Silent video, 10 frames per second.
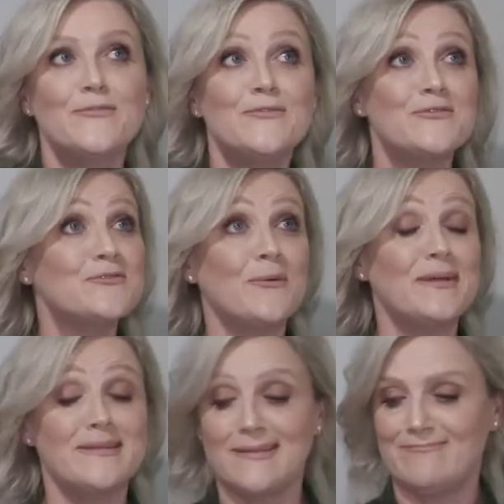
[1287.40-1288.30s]
So
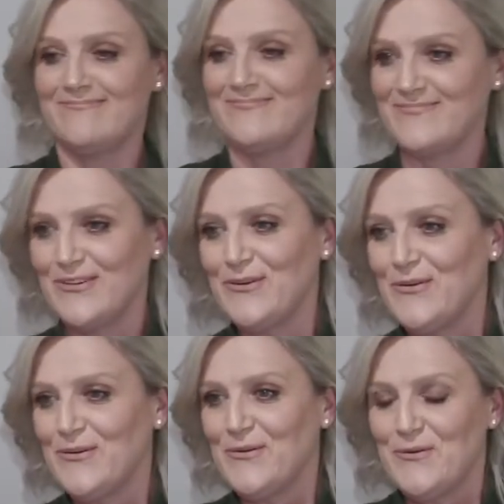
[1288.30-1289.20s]
easy.
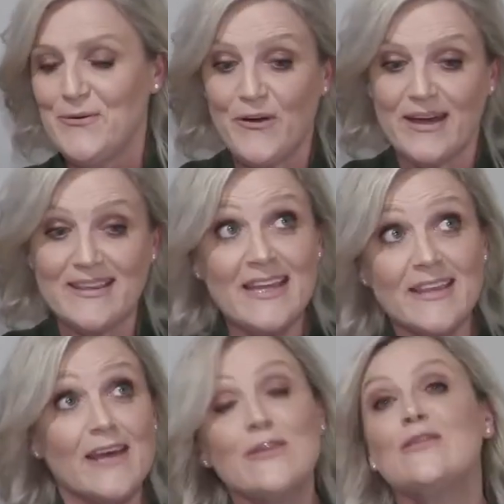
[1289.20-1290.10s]
All right, now the
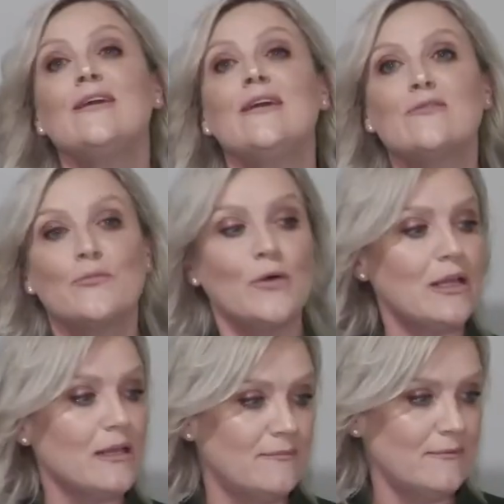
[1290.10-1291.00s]
other thing as
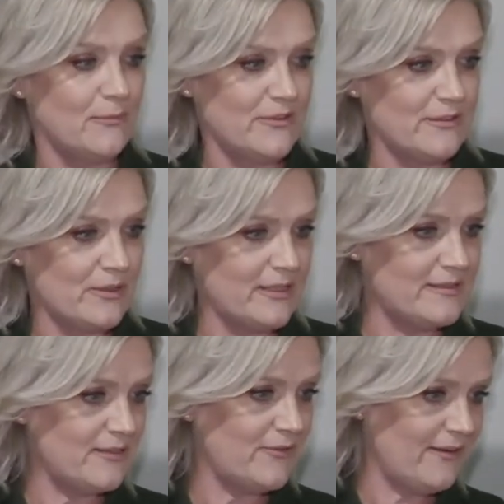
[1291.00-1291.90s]
well, I'm just looking to see
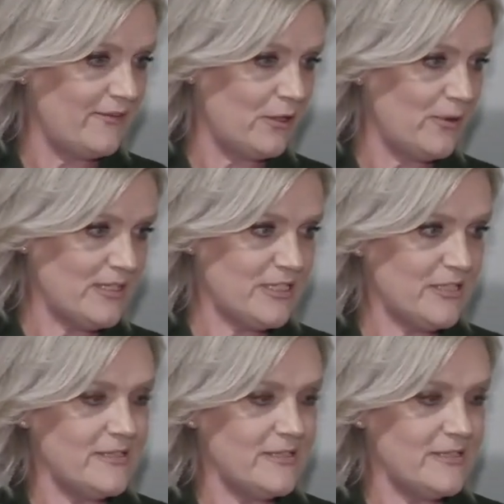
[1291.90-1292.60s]
if we have any questions.